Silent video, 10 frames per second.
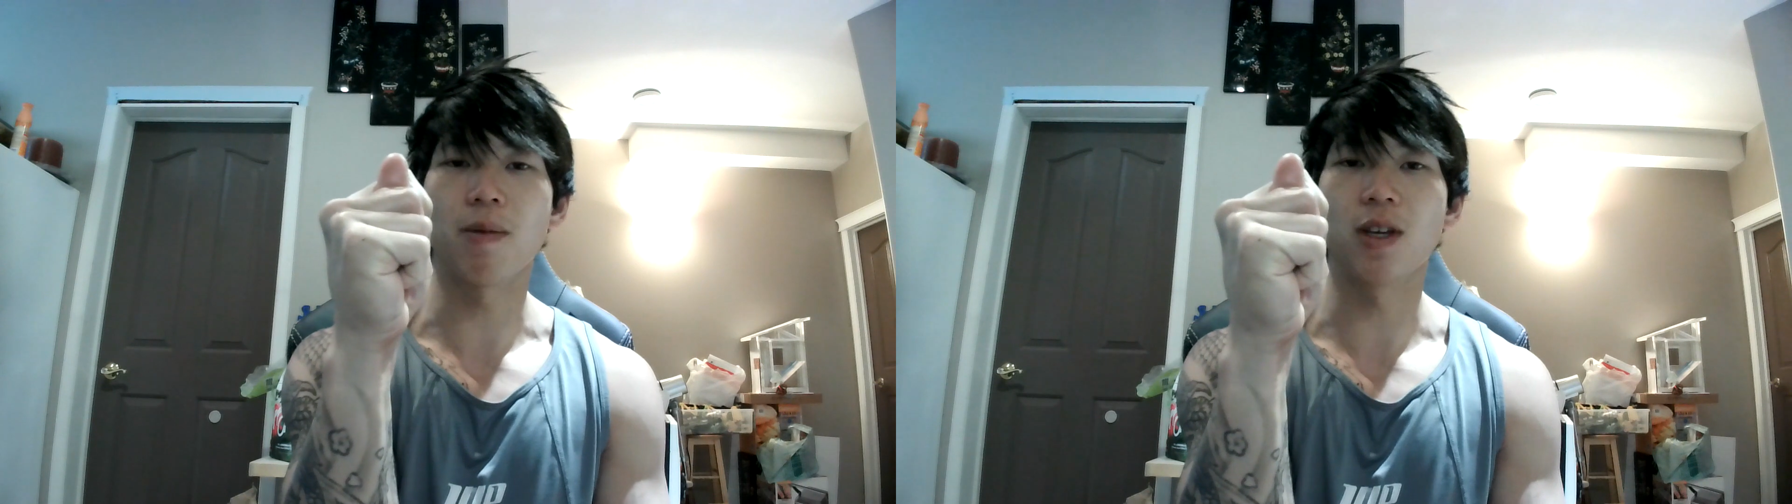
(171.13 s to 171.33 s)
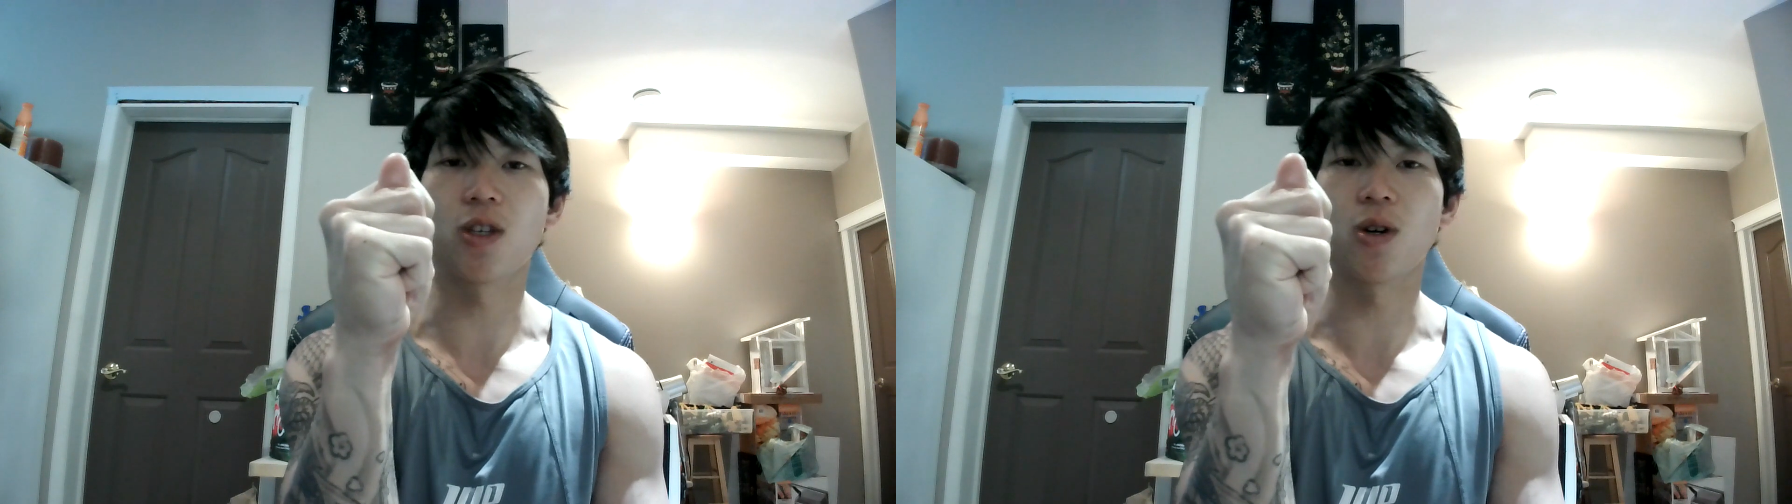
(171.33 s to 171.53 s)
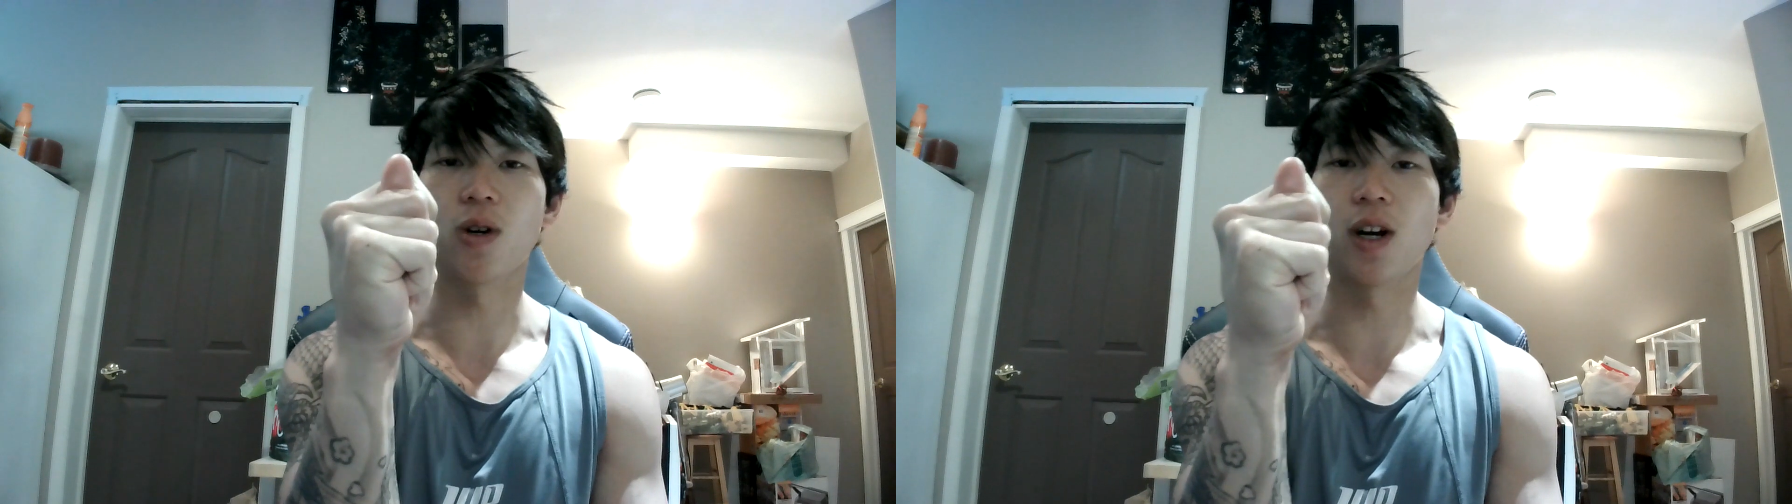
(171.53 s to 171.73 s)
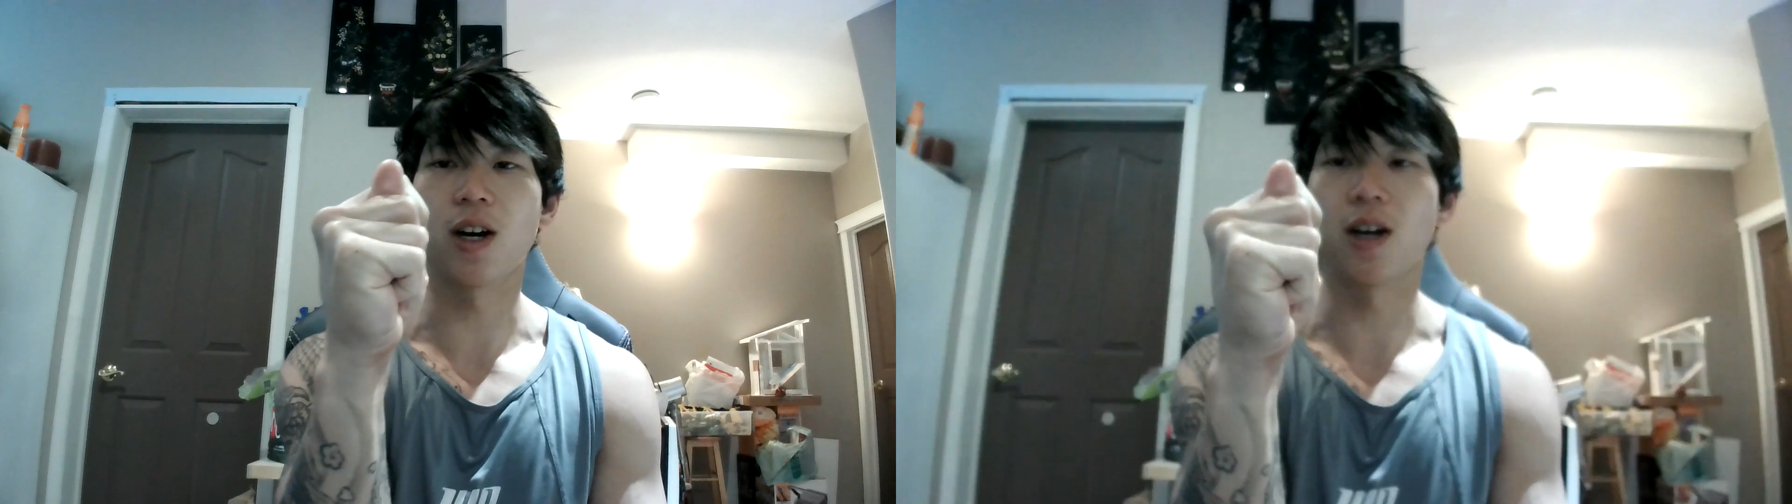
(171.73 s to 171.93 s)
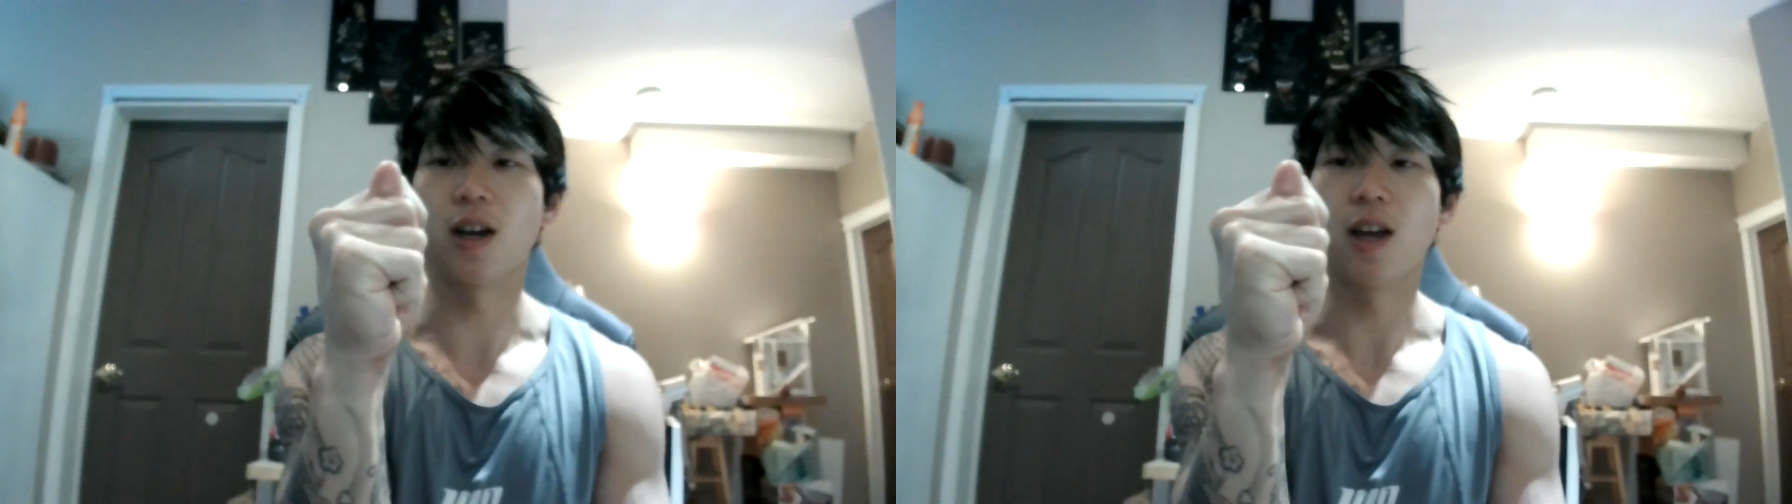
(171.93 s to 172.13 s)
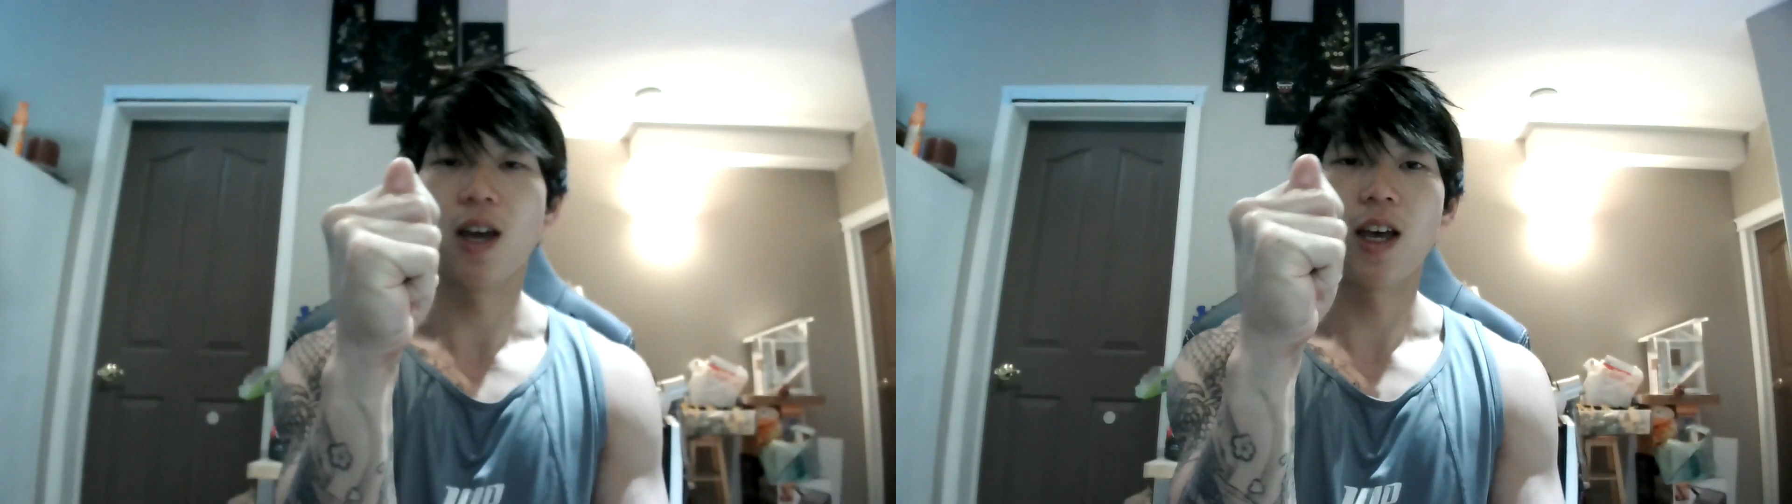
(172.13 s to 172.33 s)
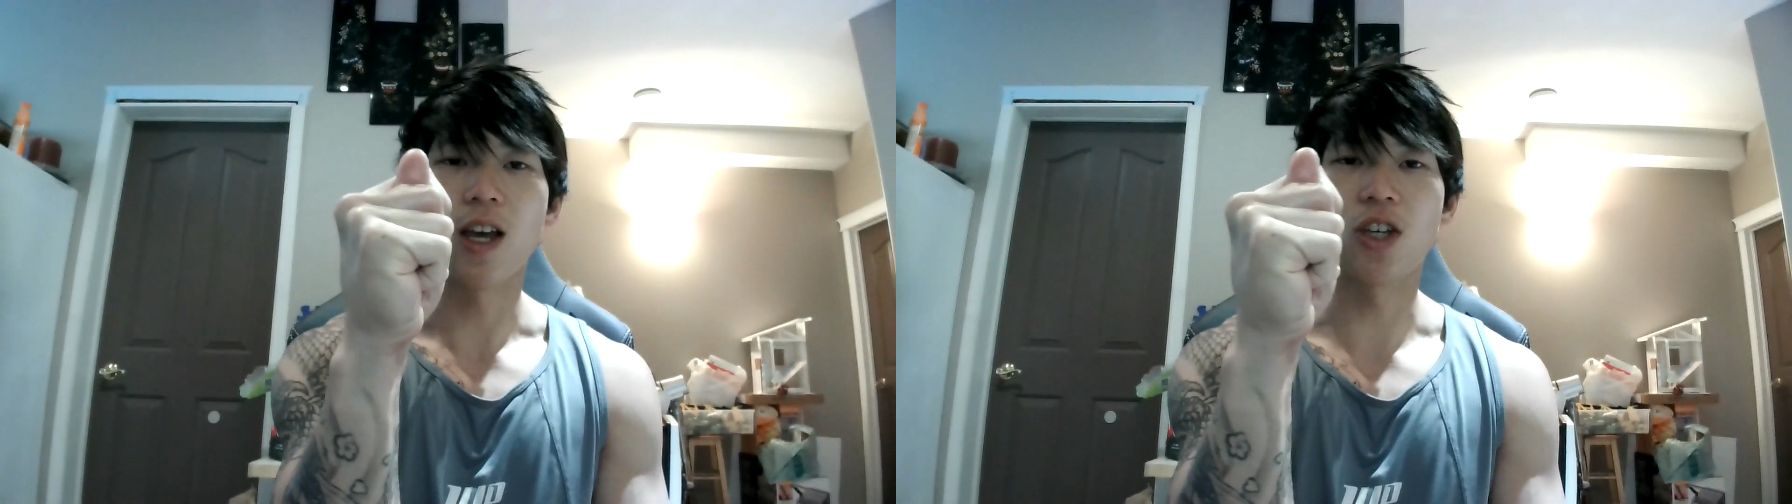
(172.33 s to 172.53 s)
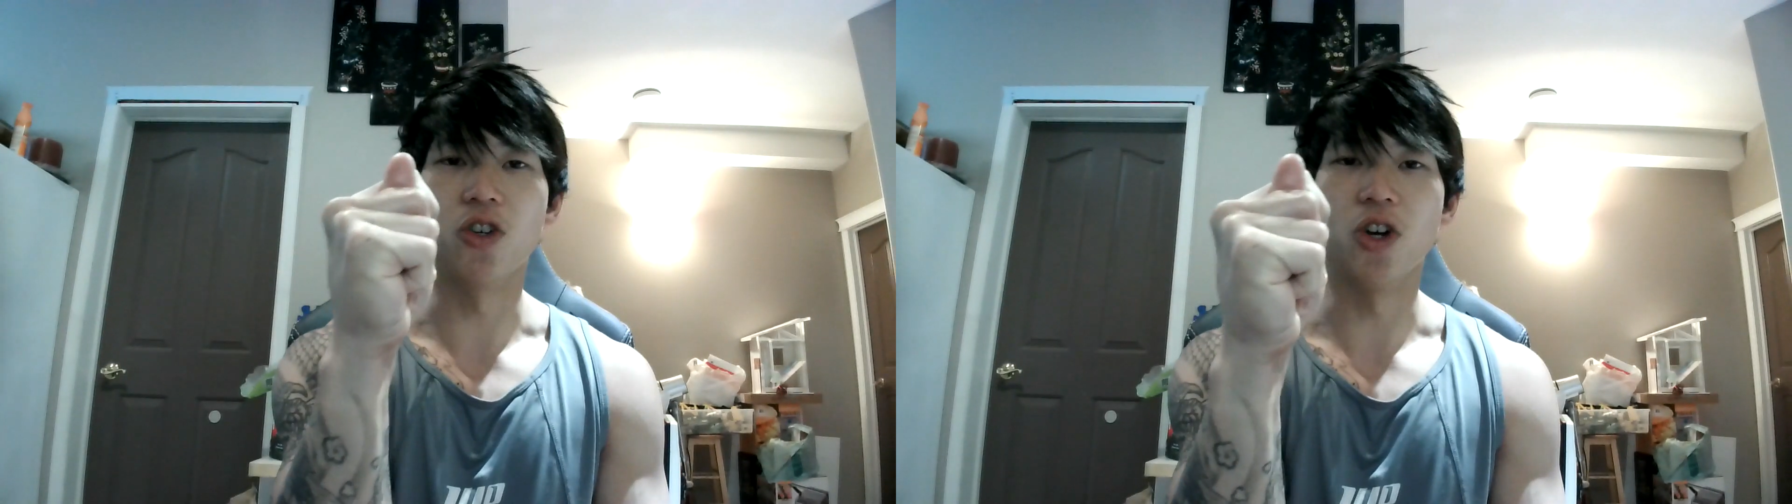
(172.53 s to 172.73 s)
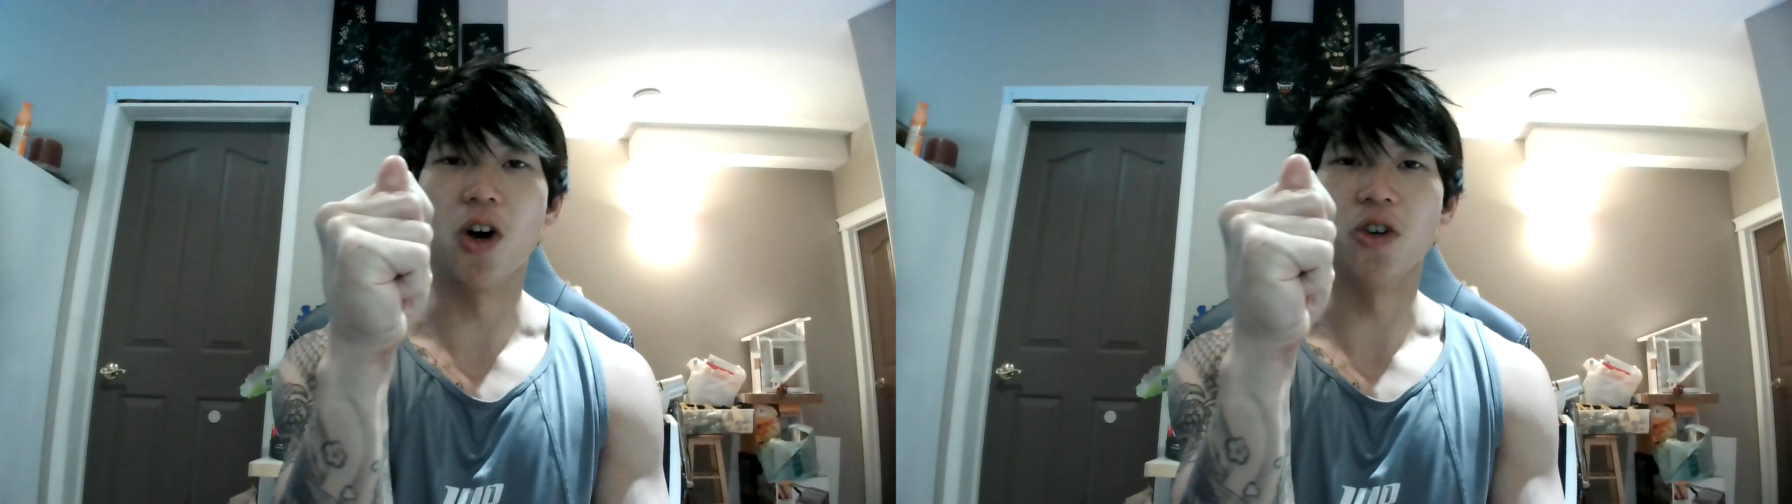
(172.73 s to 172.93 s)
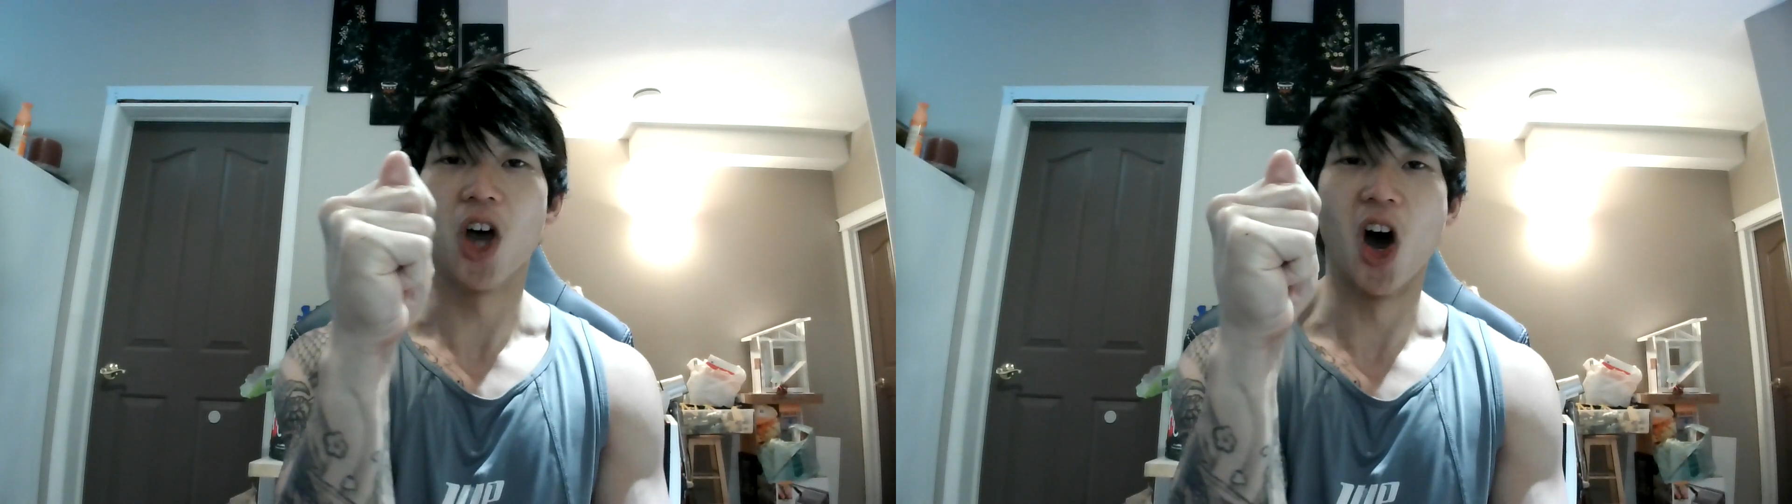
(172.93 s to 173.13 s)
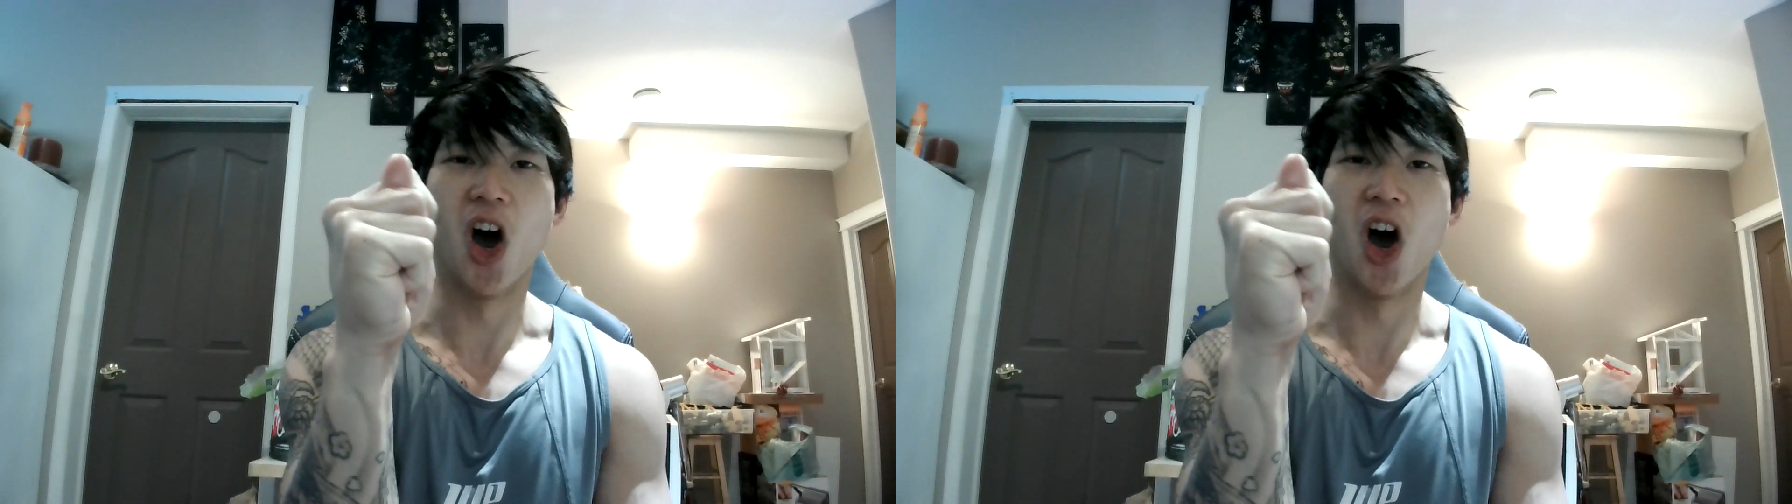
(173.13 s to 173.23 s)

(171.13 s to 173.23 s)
is your nose.